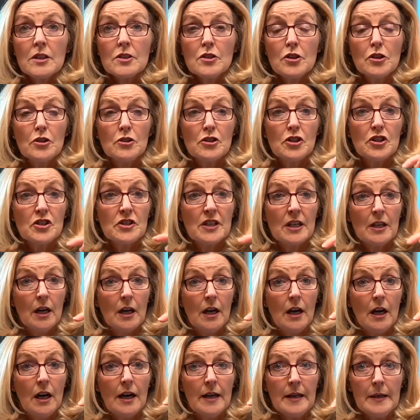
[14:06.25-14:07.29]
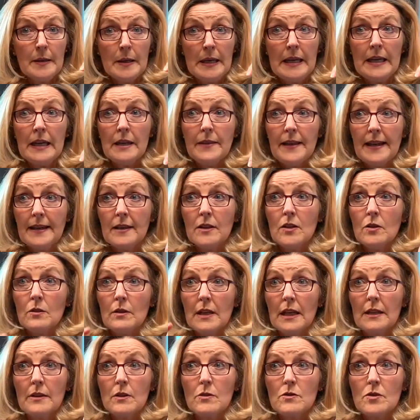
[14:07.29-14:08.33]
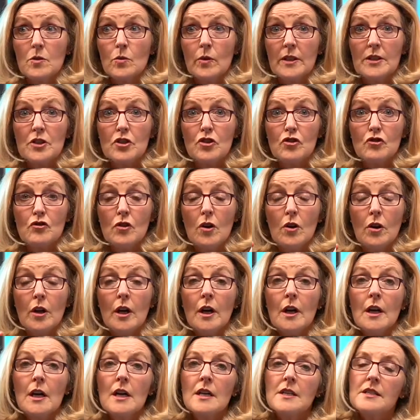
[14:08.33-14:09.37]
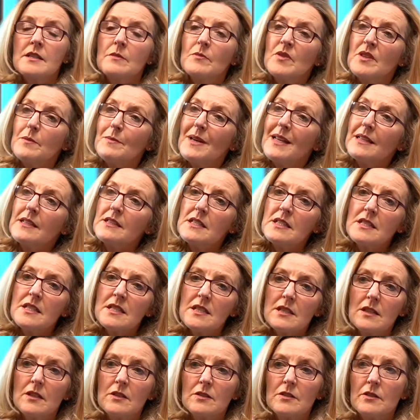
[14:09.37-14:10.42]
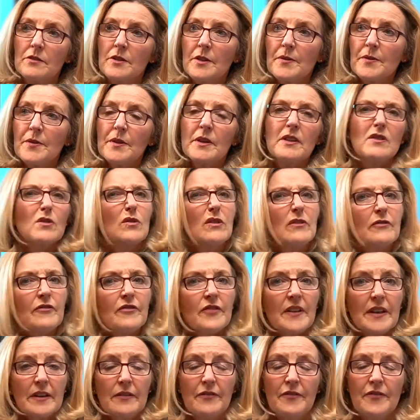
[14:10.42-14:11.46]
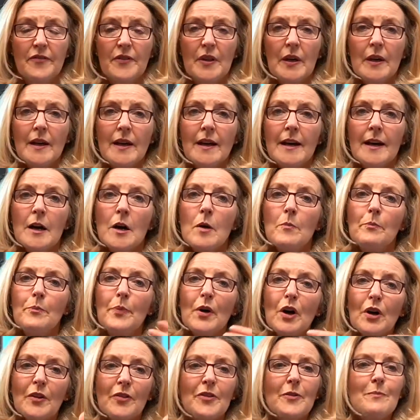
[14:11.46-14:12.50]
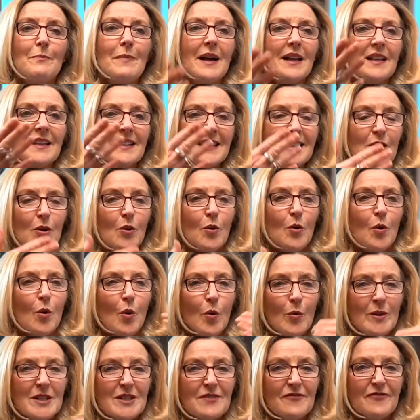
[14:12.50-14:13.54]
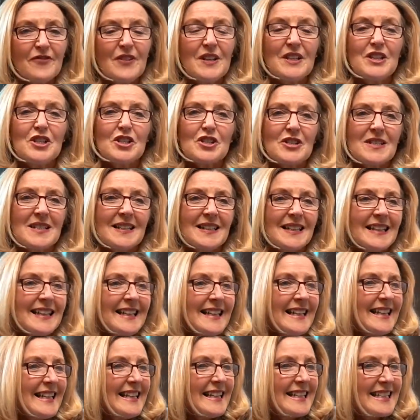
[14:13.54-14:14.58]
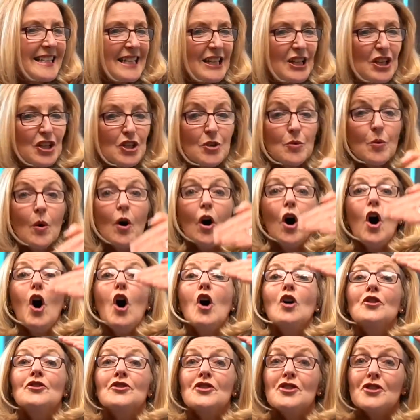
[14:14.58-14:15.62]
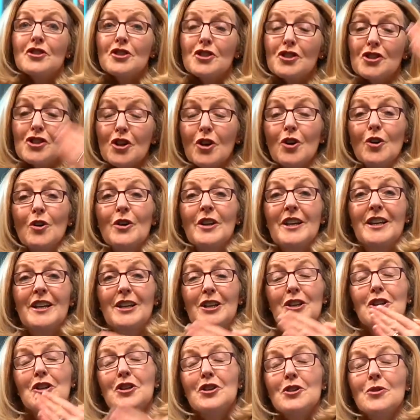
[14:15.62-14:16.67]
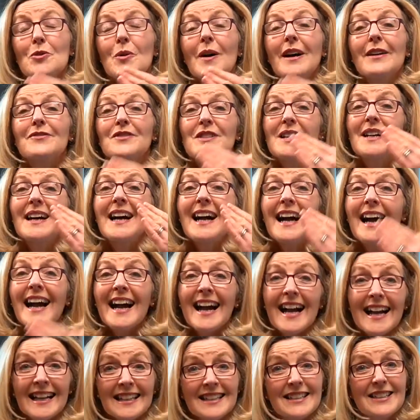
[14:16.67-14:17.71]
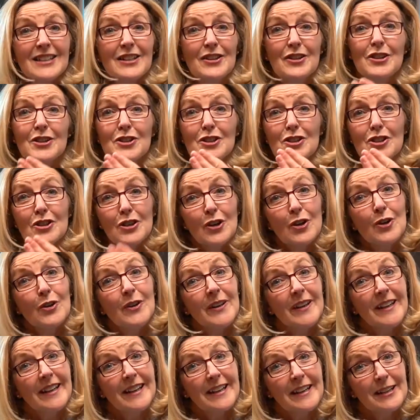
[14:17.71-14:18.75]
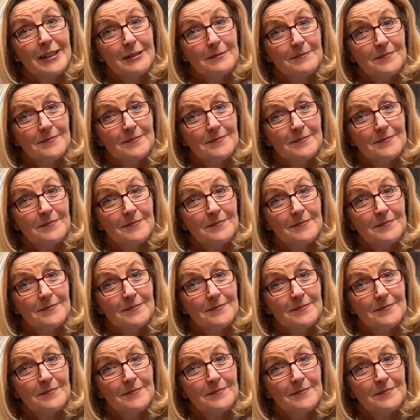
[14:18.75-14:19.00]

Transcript: So you just think, you hear that note's quite strong. Some of the melodies start on the 3rd or the 5th, but the melody always finishes leading you onto the tonic, and you have to add the tonic.